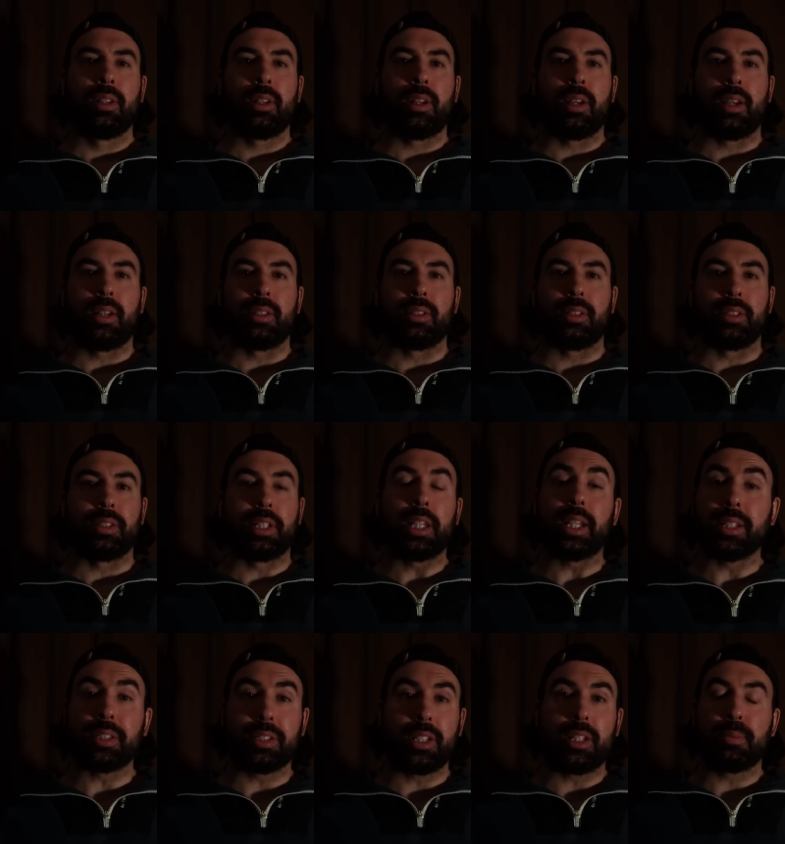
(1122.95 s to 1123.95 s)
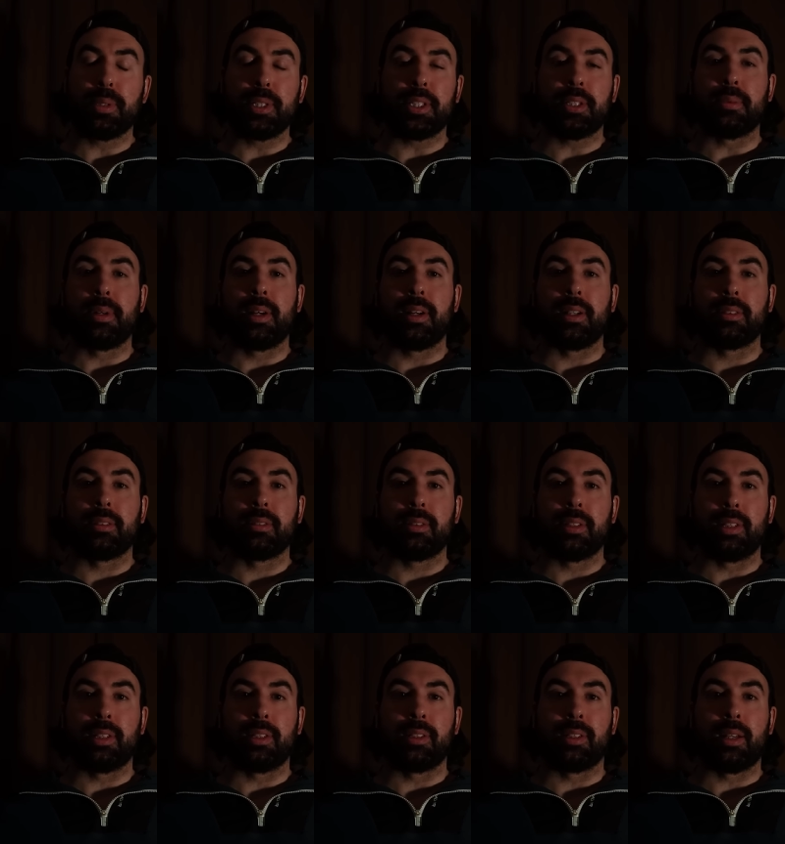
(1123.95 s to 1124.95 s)
And uh, dig as deep as you want,
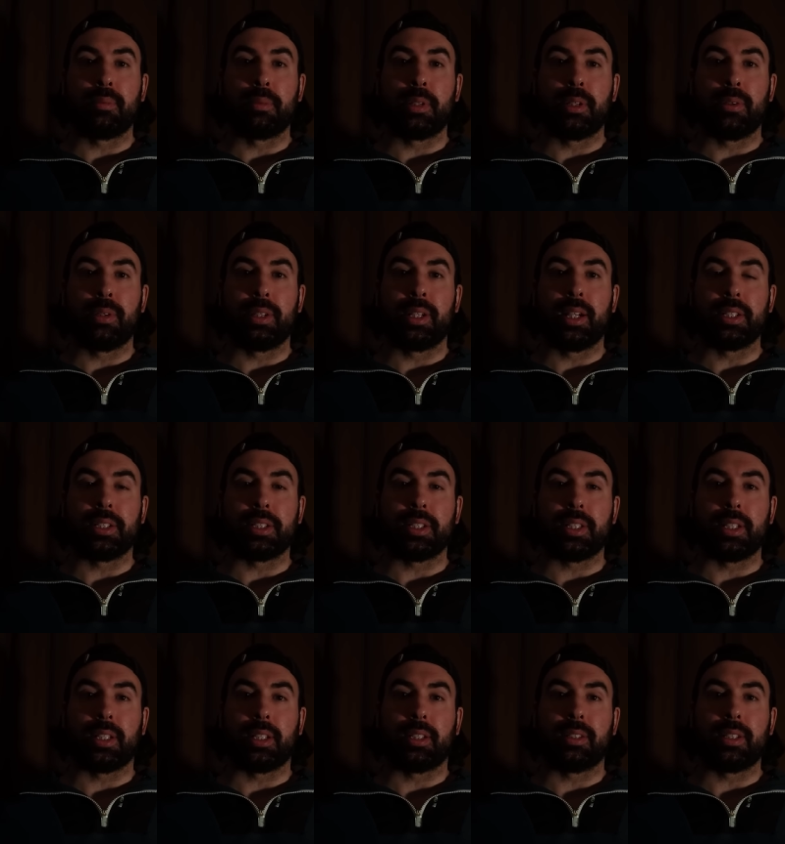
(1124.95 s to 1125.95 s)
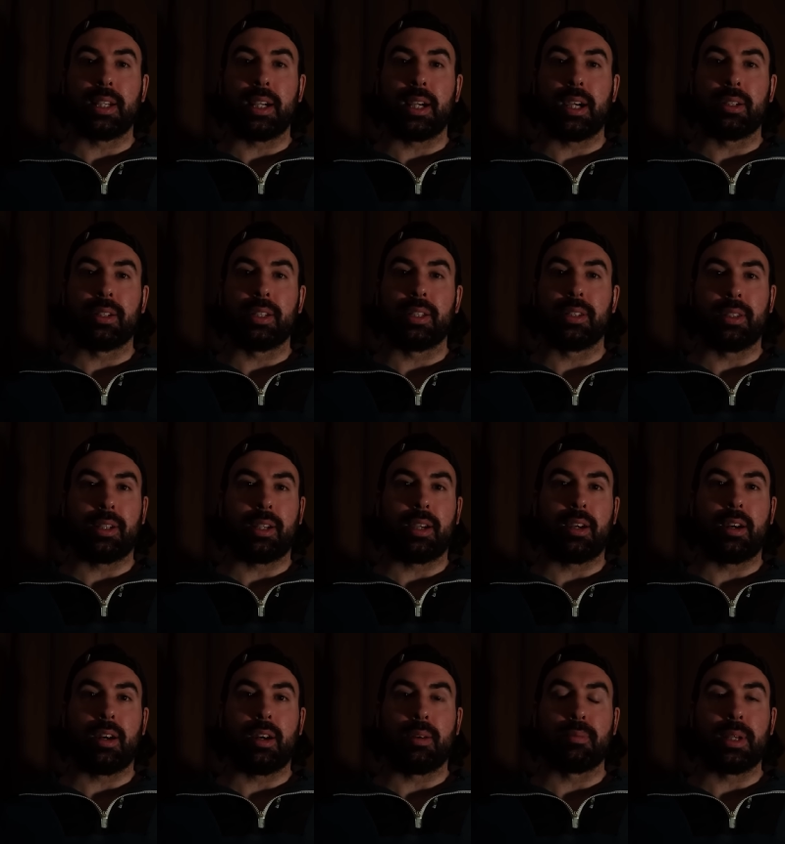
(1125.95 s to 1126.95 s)
and let me know what you guys think down in the
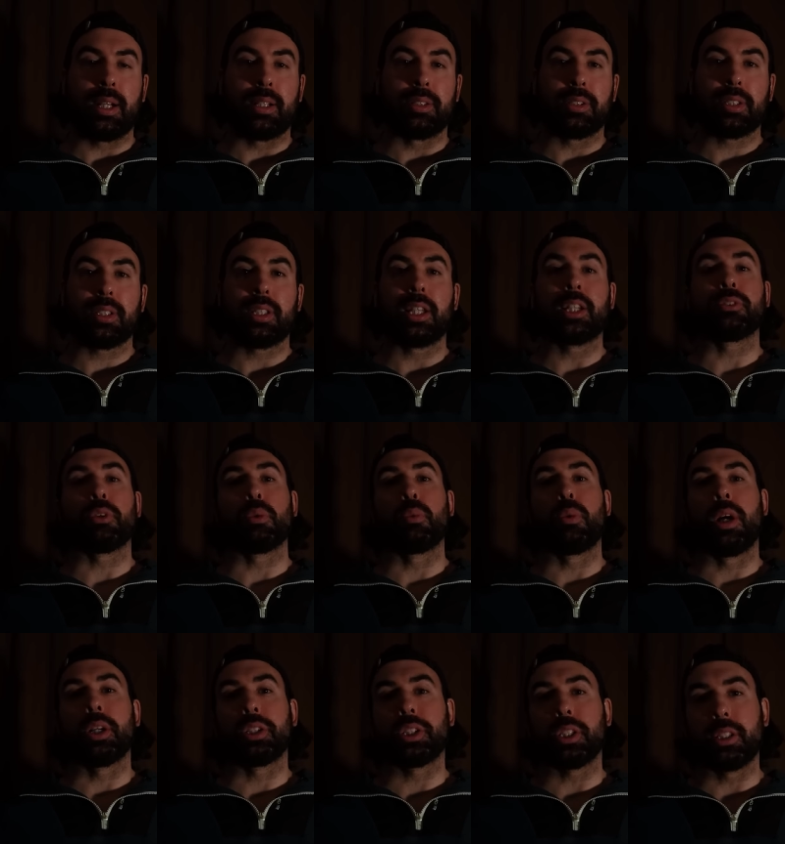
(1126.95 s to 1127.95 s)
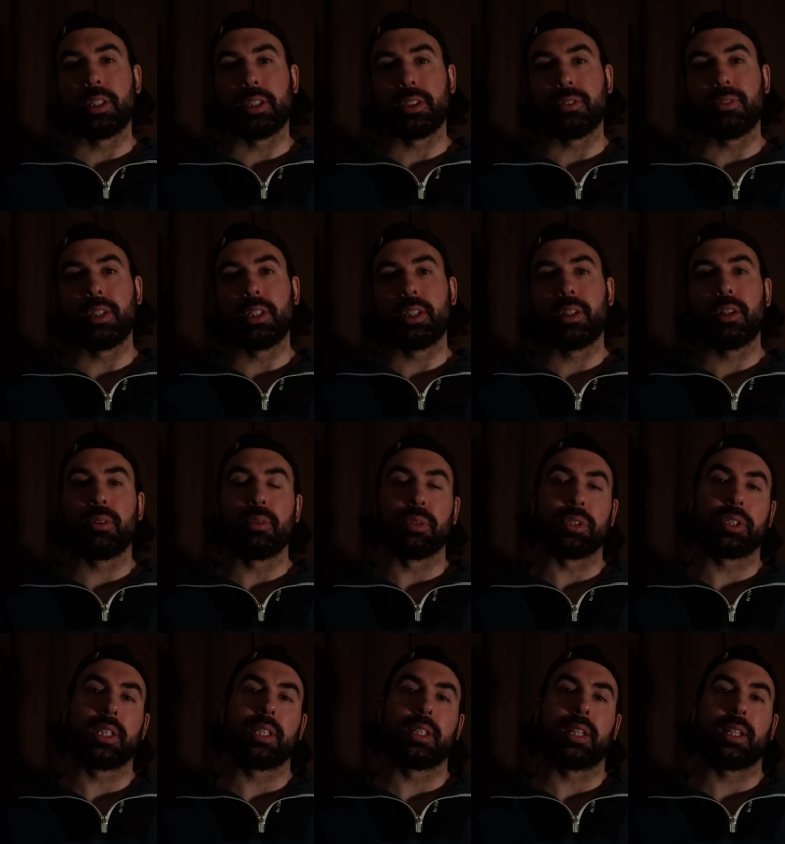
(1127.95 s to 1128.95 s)
comments. Thanks for watching this video. We'll
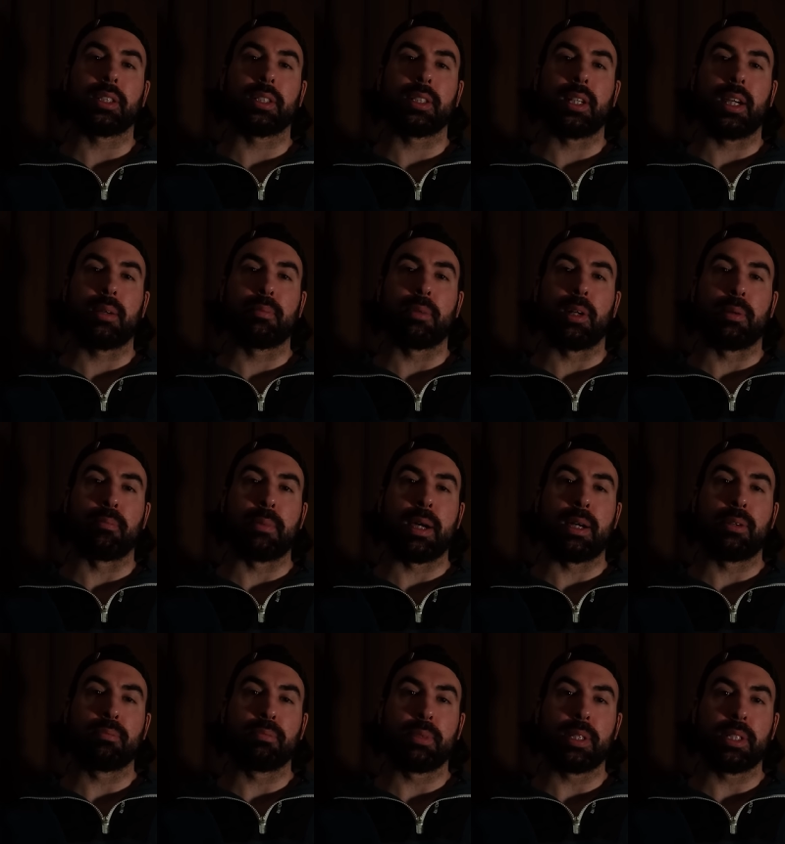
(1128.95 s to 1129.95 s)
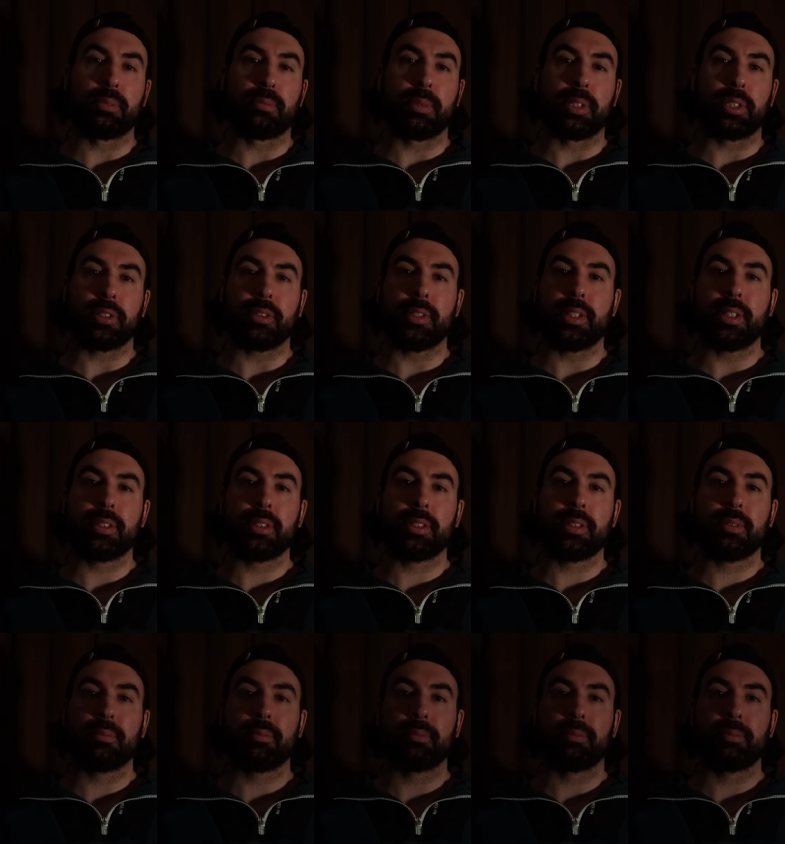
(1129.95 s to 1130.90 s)
see you next time on Mountain Beast Mysteries.